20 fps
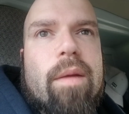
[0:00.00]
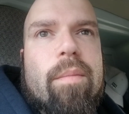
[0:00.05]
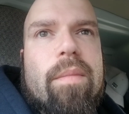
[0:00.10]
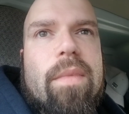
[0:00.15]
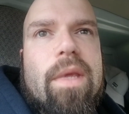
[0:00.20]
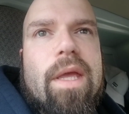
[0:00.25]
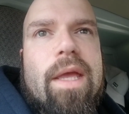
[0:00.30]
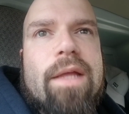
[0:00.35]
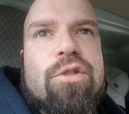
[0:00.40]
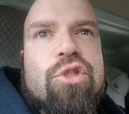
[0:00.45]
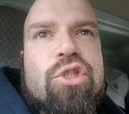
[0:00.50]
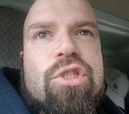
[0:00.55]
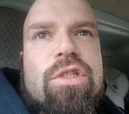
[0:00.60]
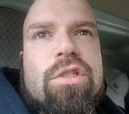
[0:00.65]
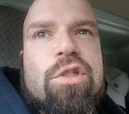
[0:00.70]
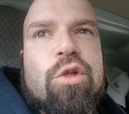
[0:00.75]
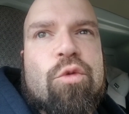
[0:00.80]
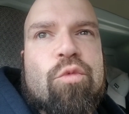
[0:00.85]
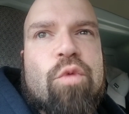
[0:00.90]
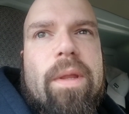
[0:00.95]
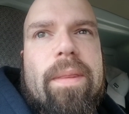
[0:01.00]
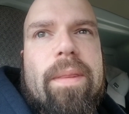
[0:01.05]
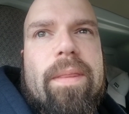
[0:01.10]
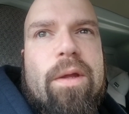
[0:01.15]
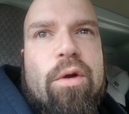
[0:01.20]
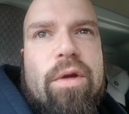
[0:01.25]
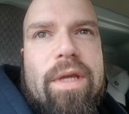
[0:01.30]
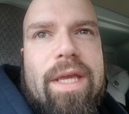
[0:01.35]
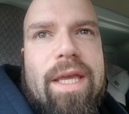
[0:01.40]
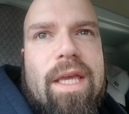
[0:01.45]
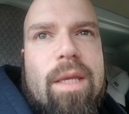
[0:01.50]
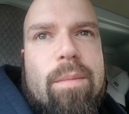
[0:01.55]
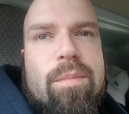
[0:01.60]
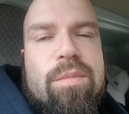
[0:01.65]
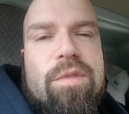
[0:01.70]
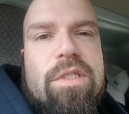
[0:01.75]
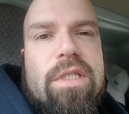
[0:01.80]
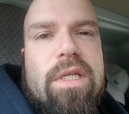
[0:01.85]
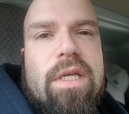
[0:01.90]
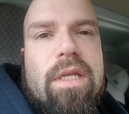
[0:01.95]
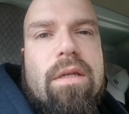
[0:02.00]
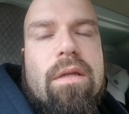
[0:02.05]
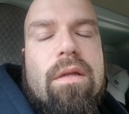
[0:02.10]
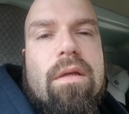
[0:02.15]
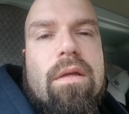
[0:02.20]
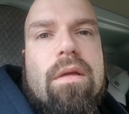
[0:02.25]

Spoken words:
engine to run their games in,